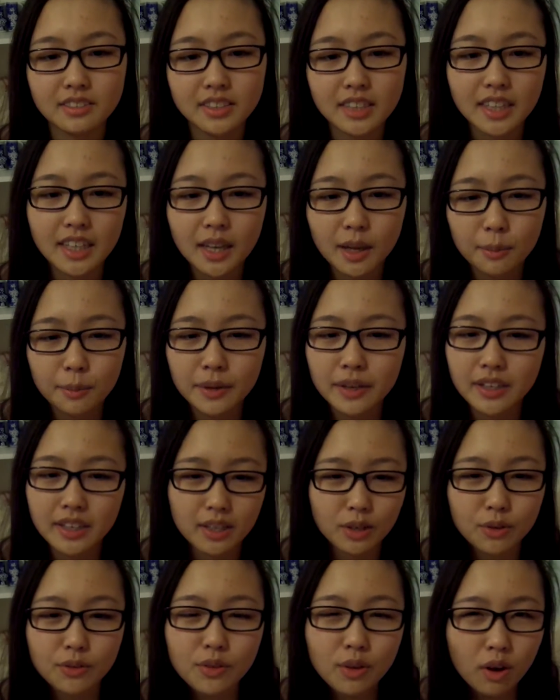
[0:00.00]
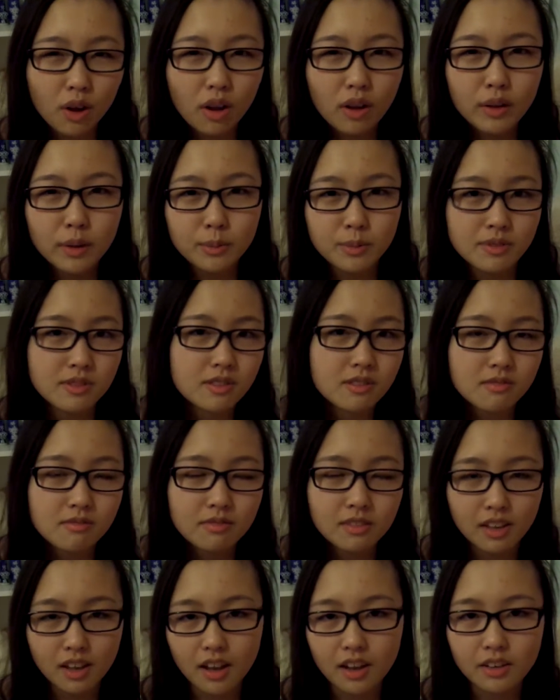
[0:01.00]
yeah, but overall it was
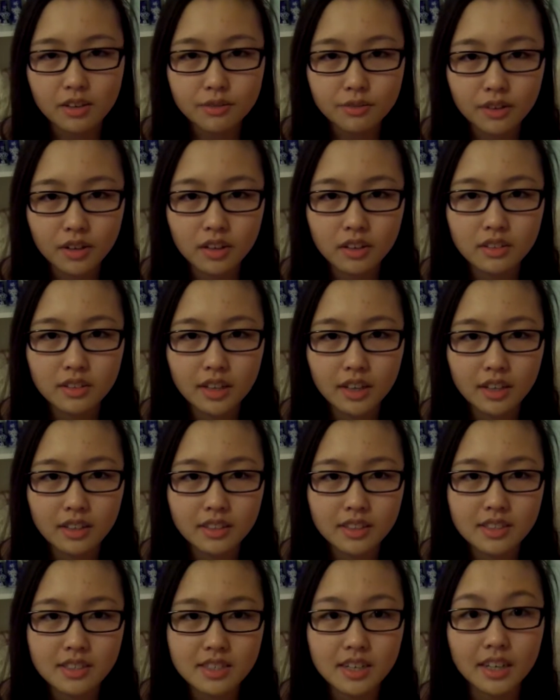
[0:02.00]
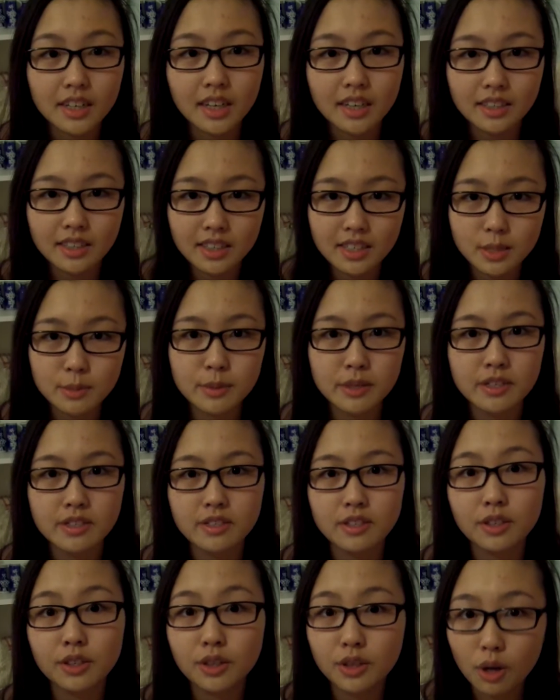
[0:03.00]
kind of fun. At least I got the
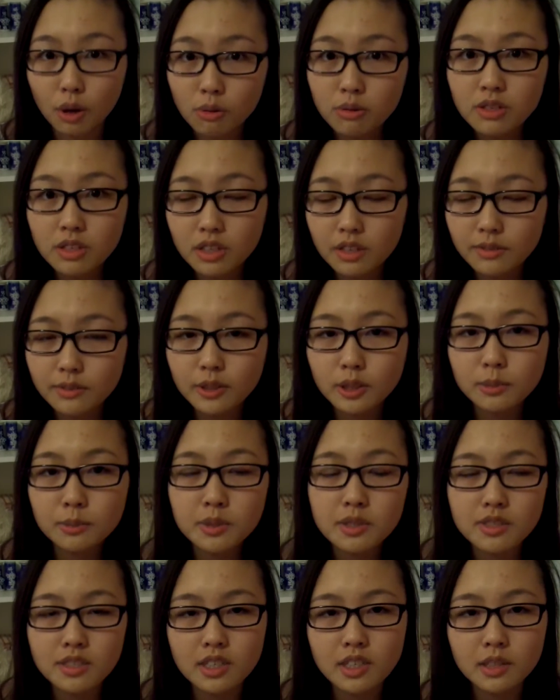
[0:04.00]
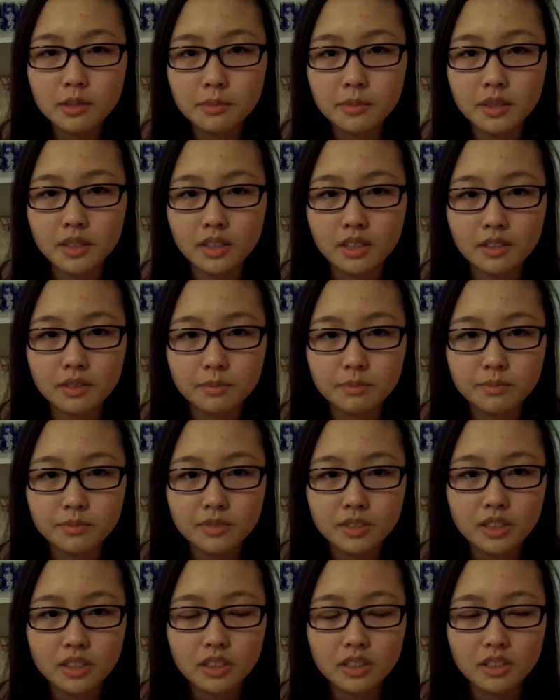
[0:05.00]
experience to go to the Field Museum.
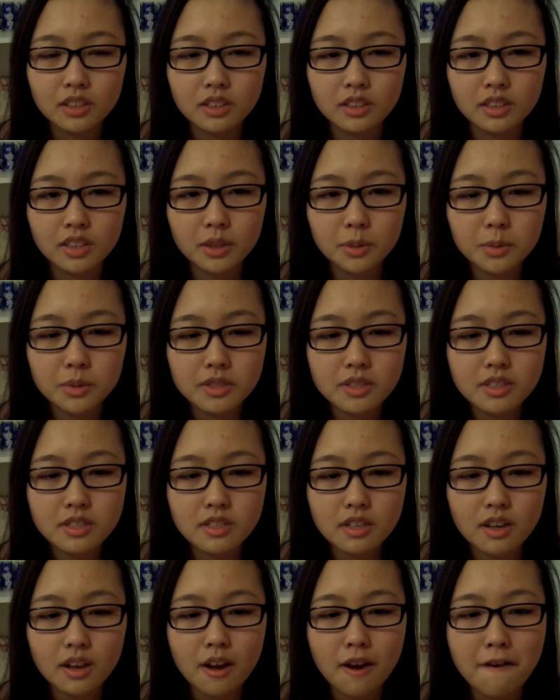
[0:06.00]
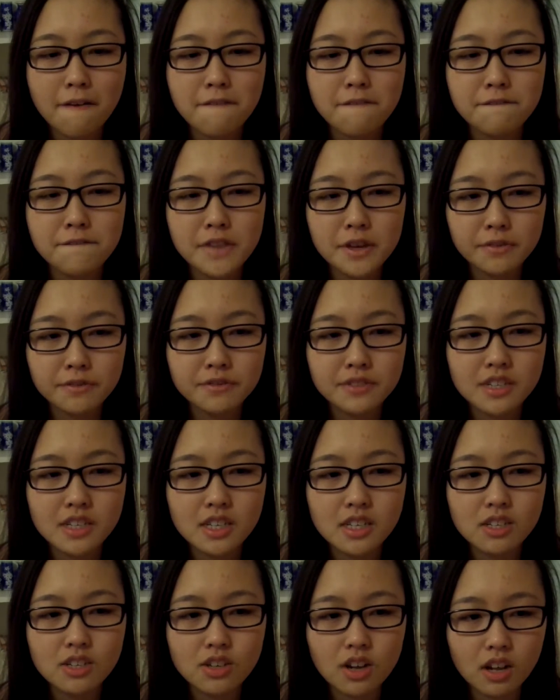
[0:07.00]
It was
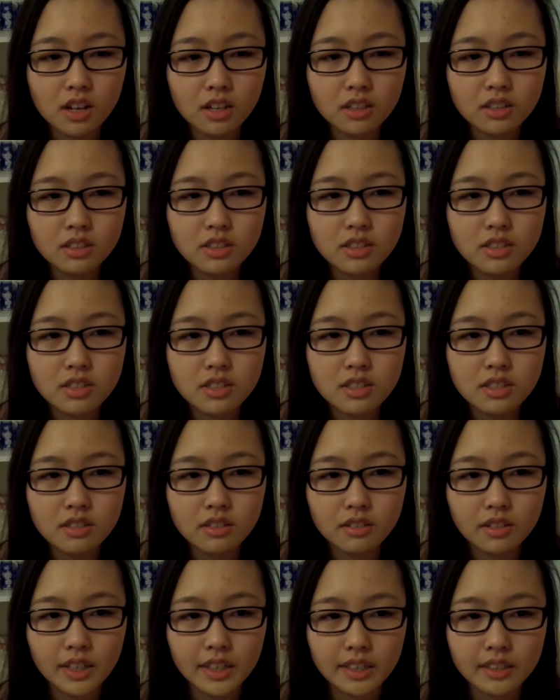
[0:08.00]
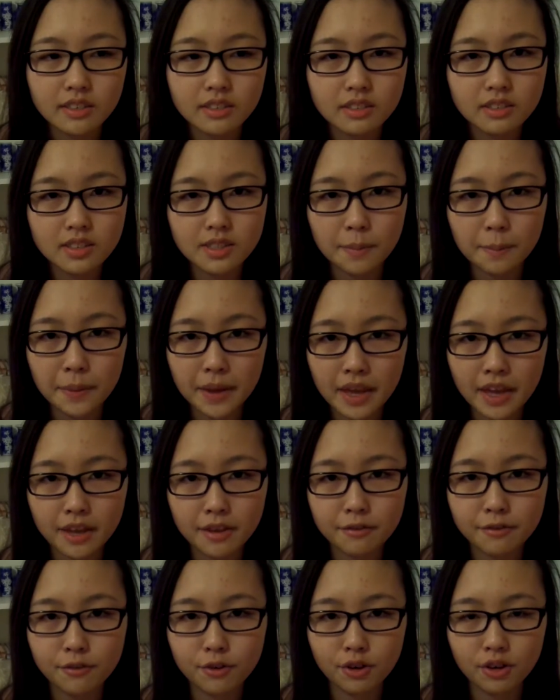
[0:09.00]
$15, like, to
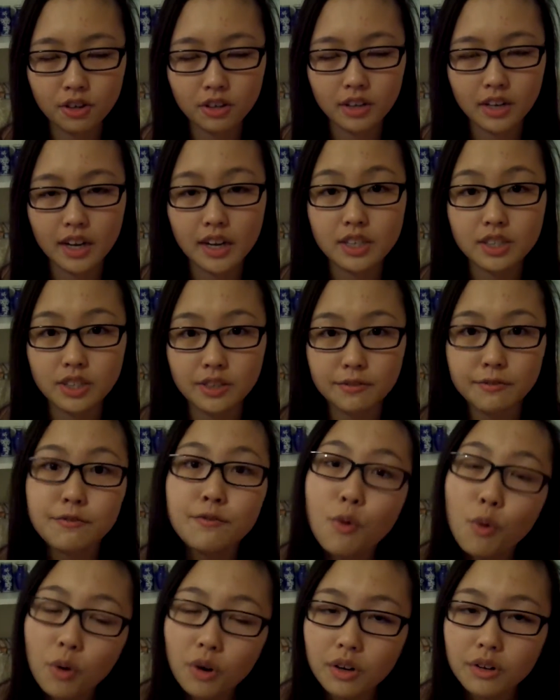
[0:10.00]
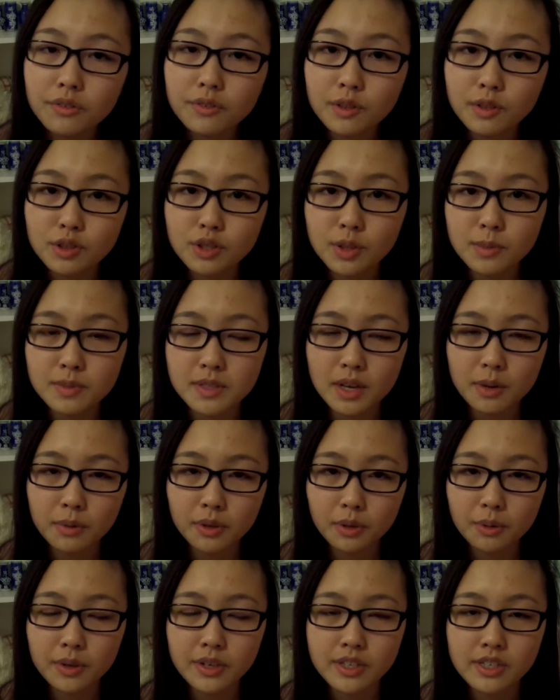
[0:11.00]
pay for actually 4 field trips that
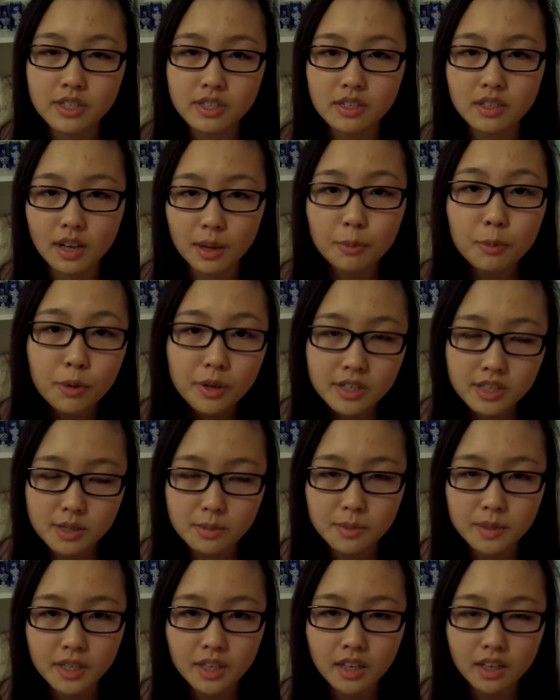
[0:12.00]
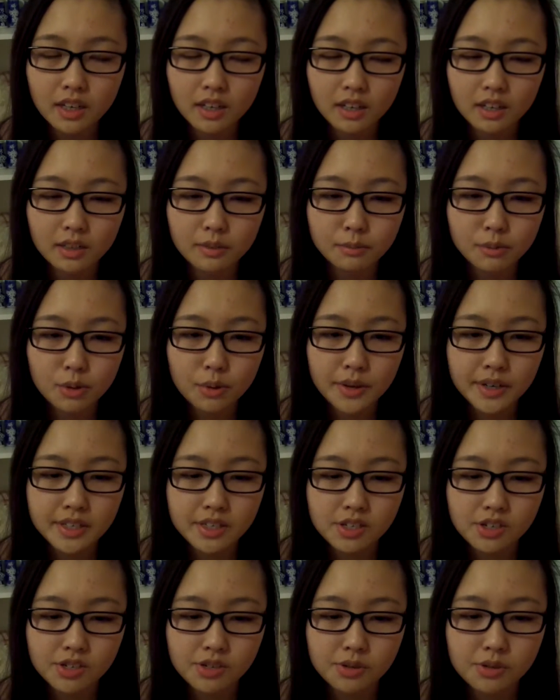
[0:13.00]
I'm going to be
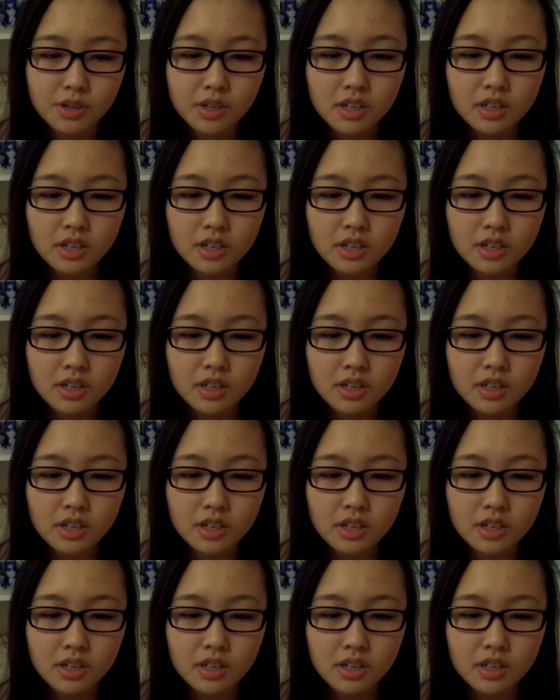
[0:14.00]
going to